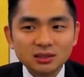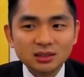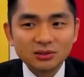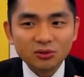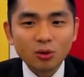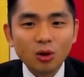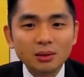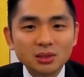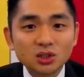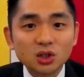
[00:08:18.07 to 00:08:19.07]
the
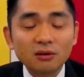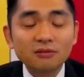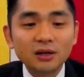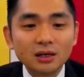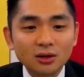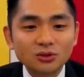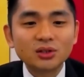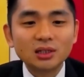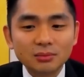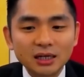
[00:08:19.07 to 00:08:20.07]
requirements of
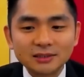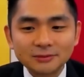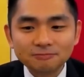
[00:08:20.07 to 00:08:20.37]
Australian market.